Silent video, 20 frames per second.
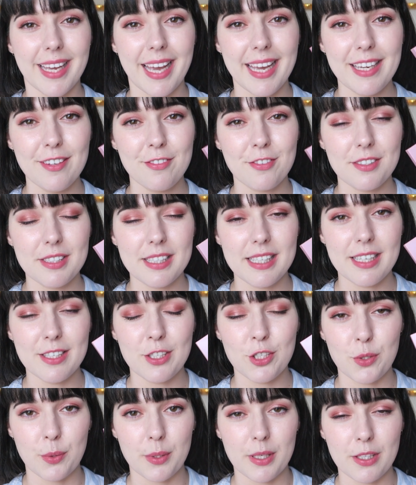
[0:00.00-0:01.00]
I have really
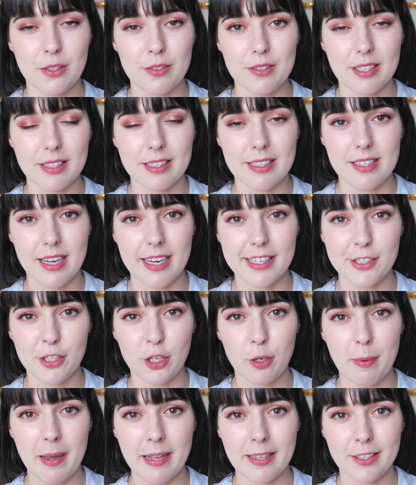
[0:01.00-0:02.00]
enjoyed using this
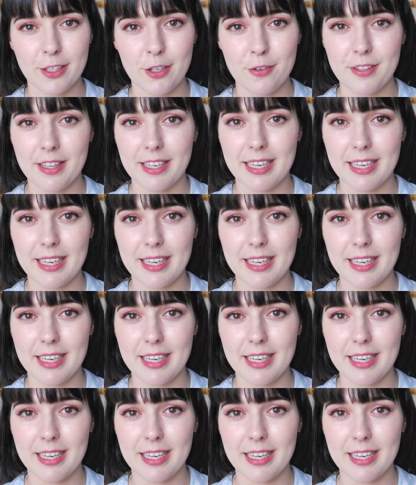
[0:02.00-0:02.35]
eyeshadow palette over